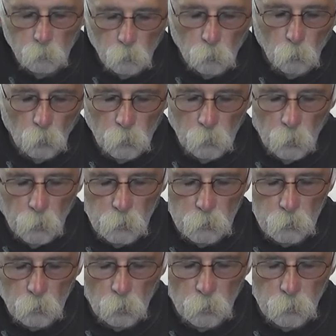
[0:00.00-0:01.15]
where one line
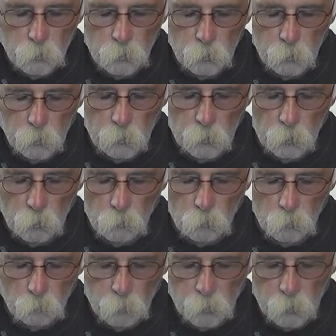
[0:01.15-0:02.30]
starts and the other
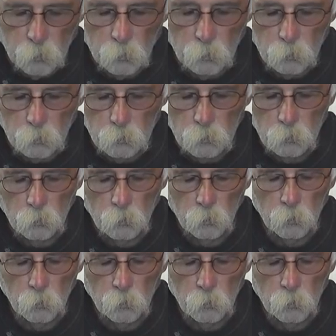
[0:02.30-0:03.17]
one begins.